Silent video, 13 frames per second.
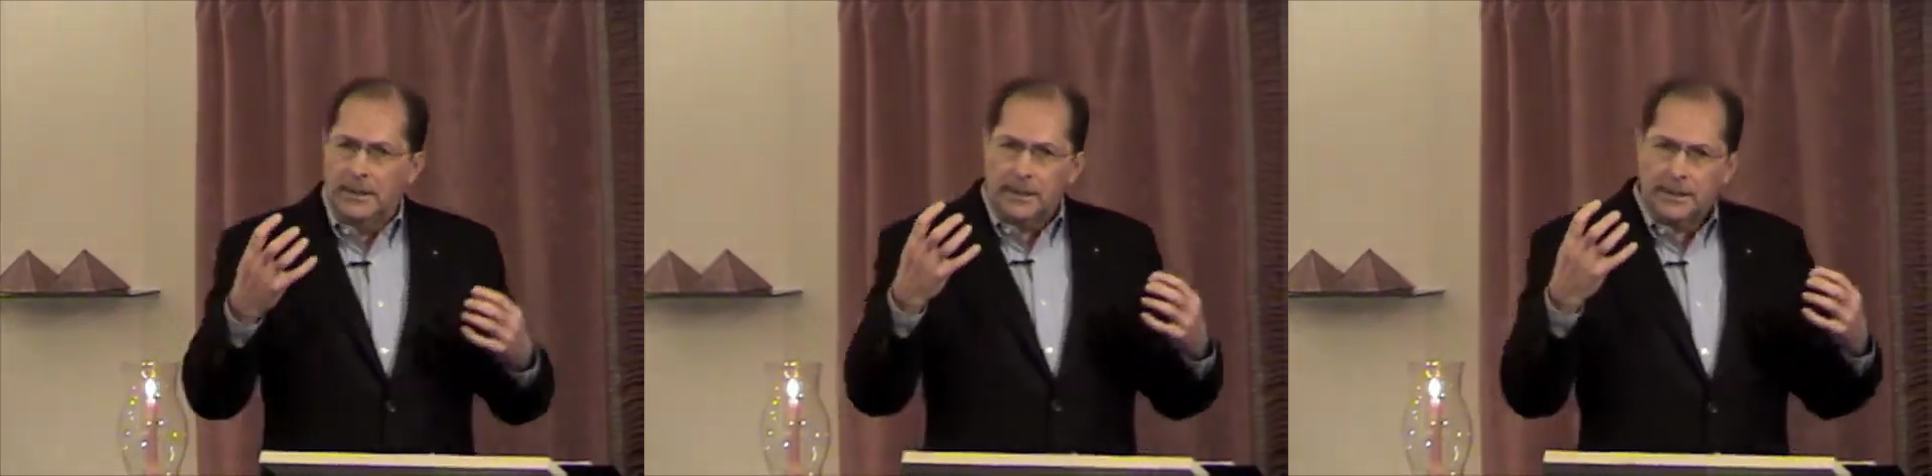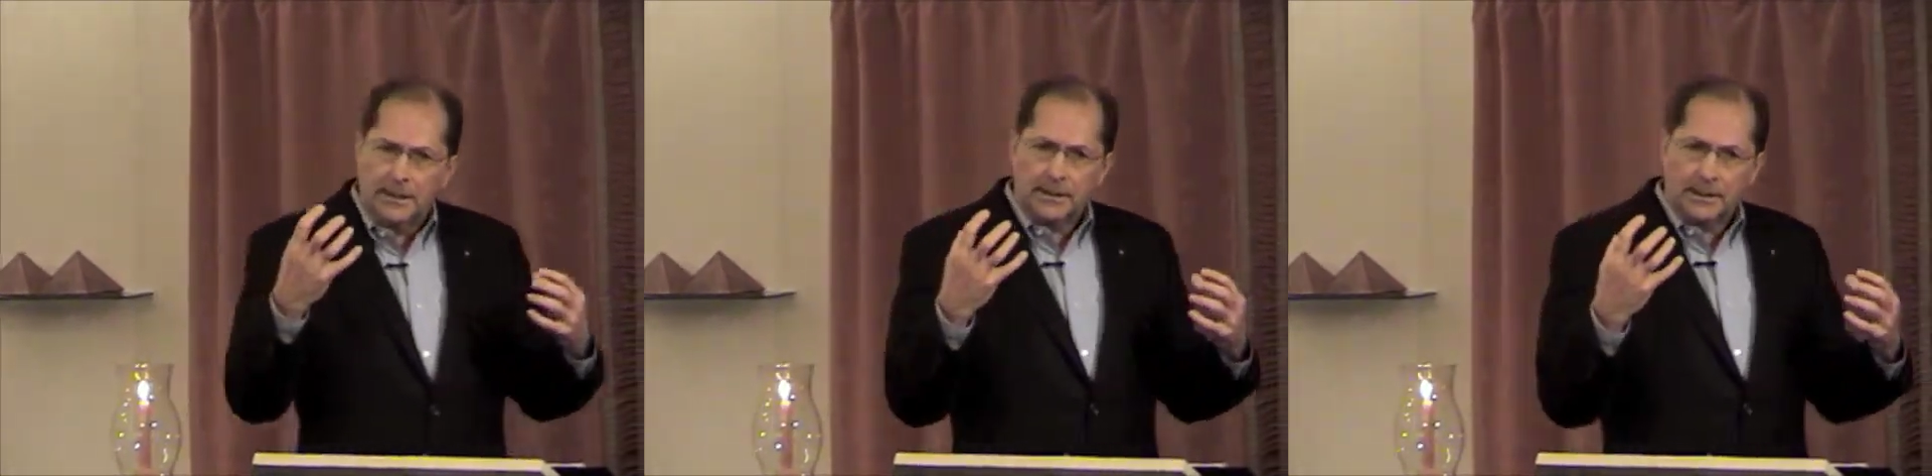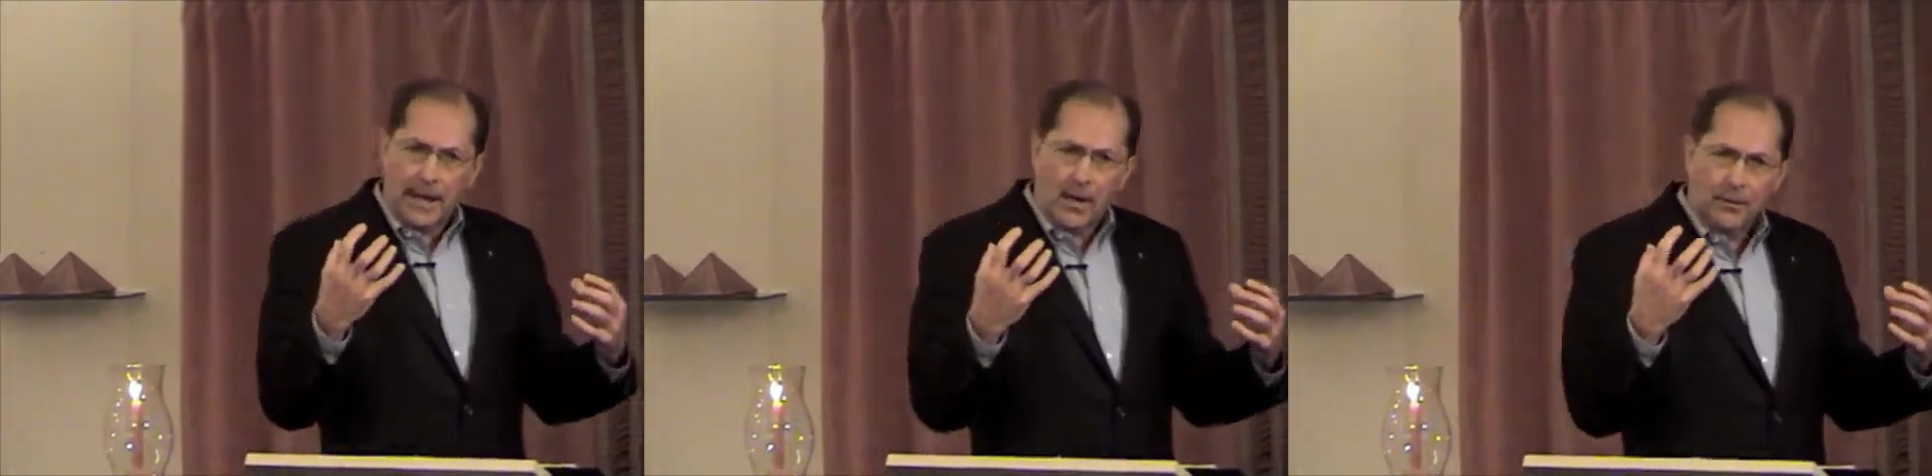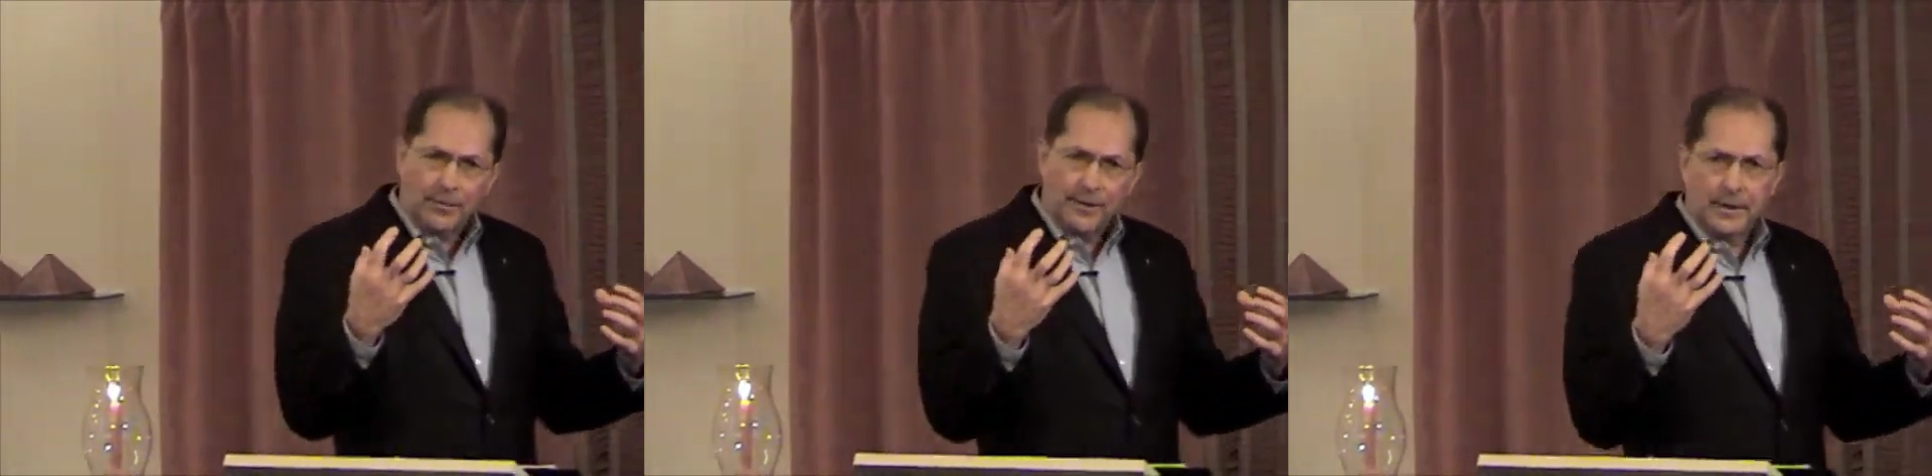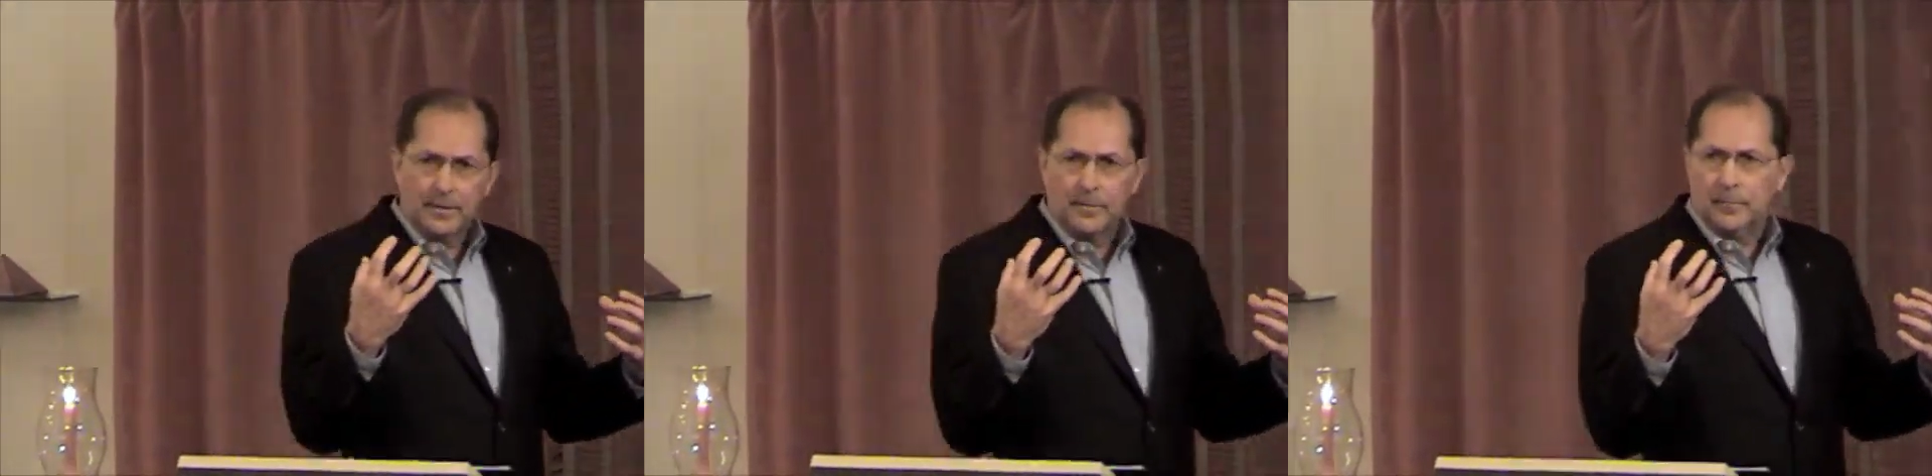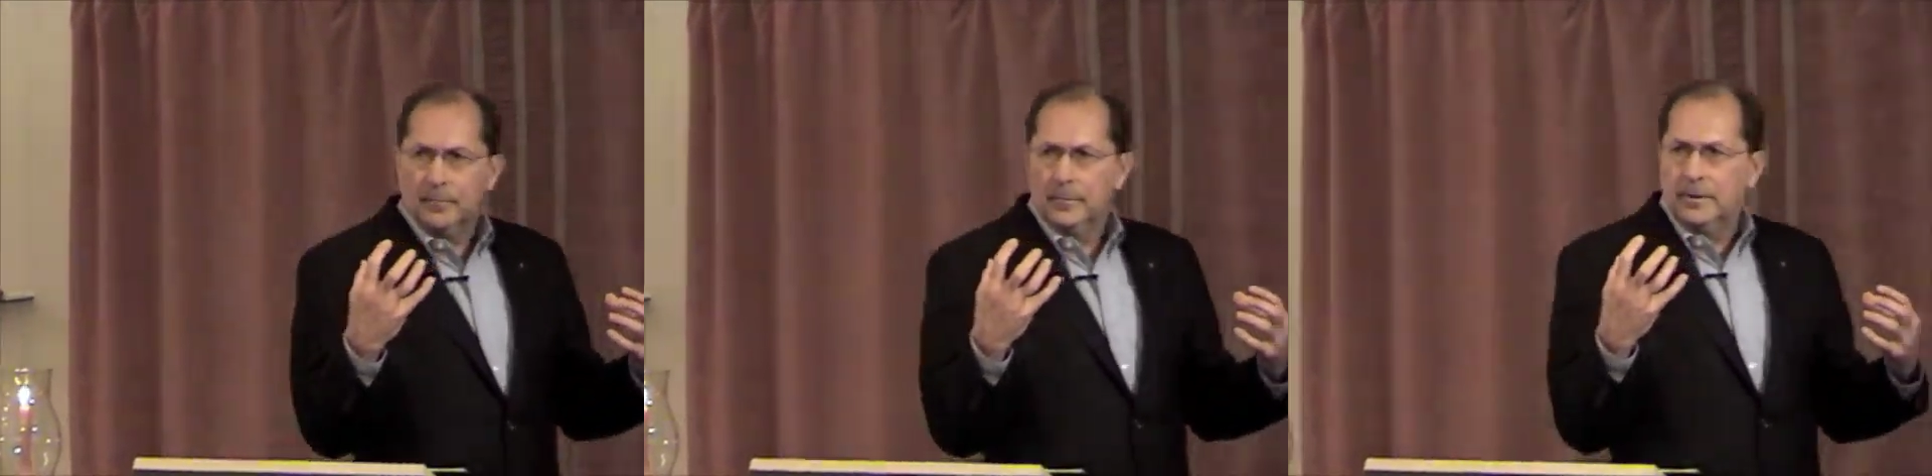and allow them,